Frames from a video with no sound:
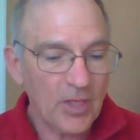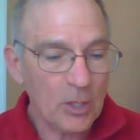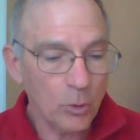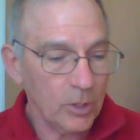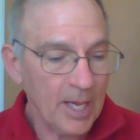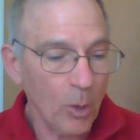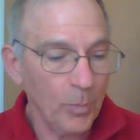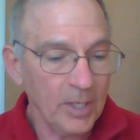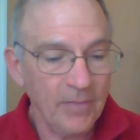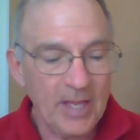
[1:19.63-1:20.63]
they couldn't help
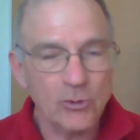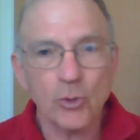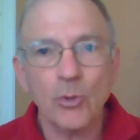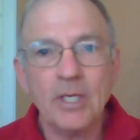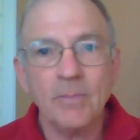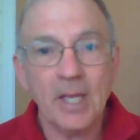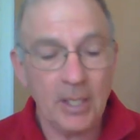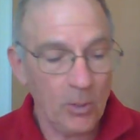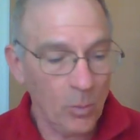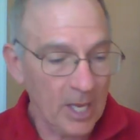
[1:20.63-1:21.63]
it, and they screamed
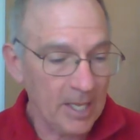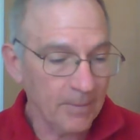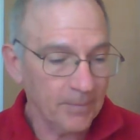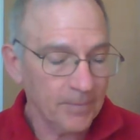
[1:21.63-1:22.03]
anyway.